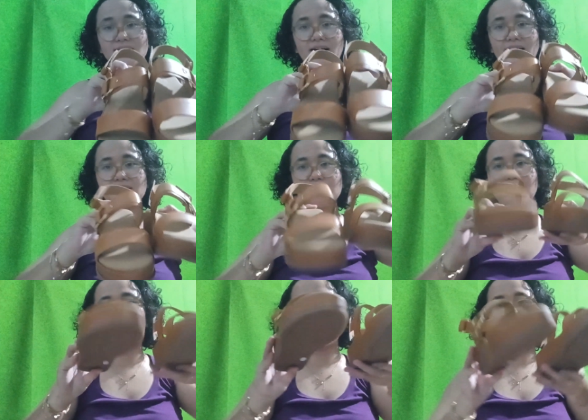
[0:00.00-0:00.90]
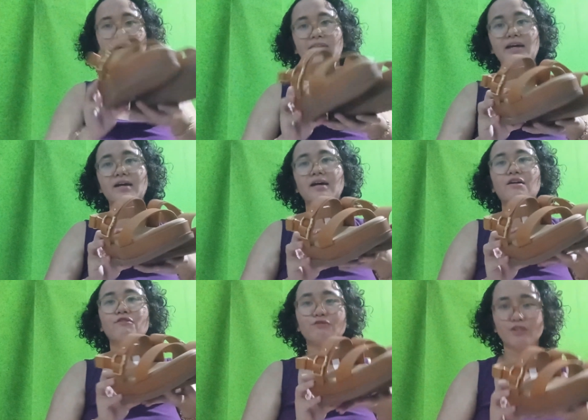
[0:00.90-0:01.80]
guys my
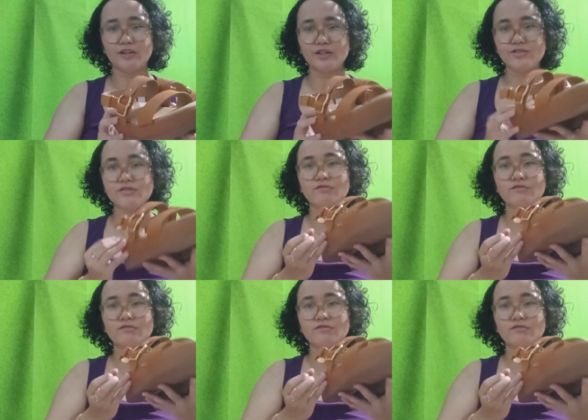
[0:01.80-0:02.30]
first